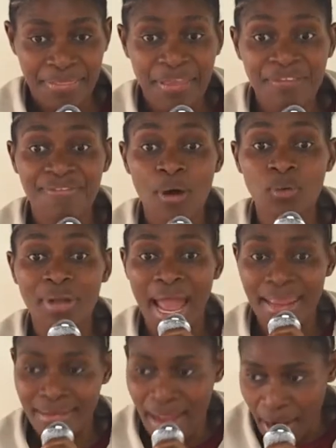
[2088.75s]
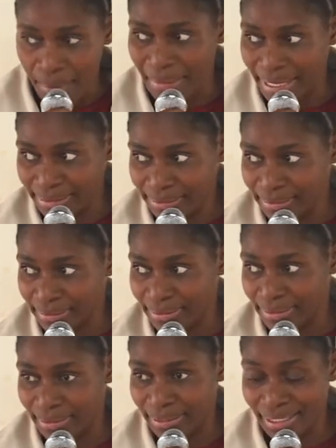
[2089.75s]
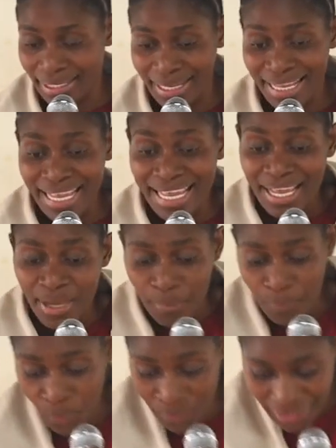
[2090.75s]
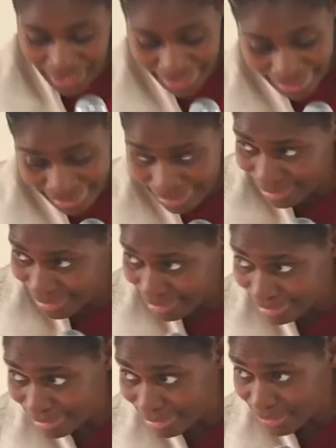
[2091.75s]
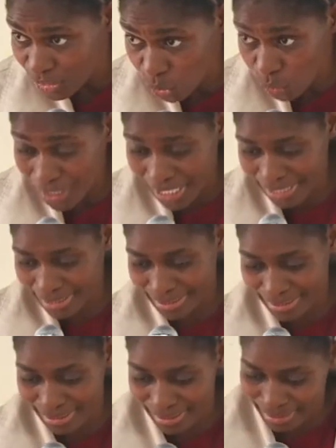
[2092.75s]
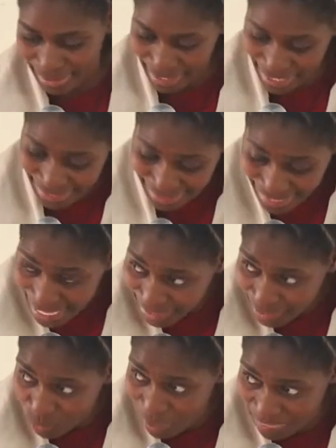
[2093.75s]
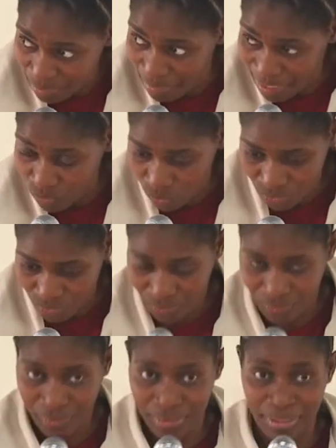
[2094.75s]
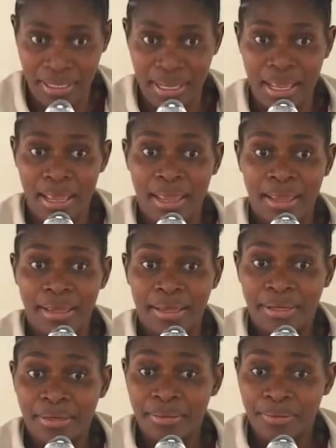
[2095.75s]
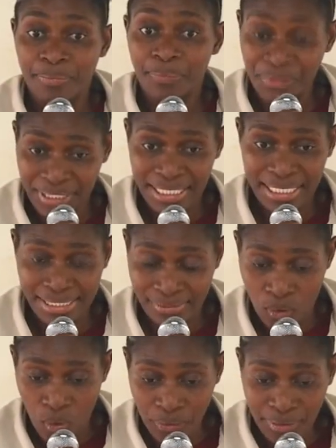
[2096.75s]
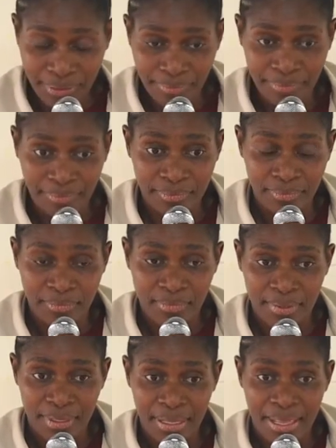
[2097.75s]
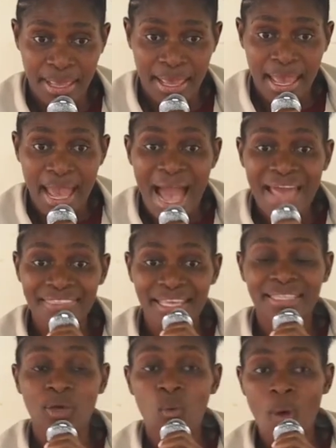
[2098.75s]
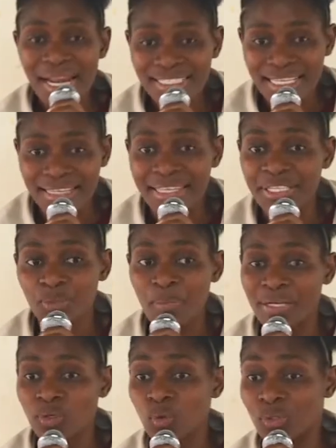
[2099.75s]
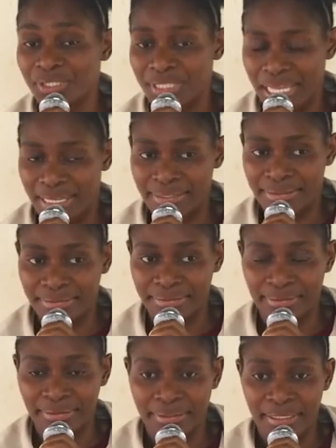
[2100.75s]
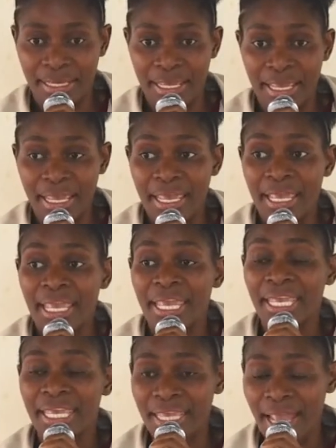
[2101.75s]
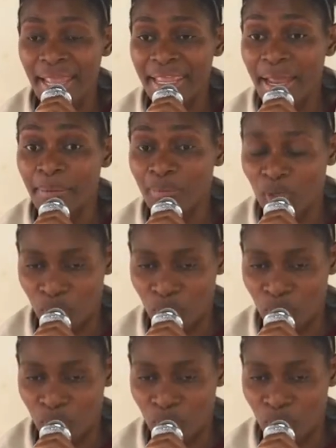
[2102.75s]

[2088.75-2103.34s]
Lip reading: they found a young man, put his two knees exactly where the man was putting his own. And then the words that this man could say, "Here I am,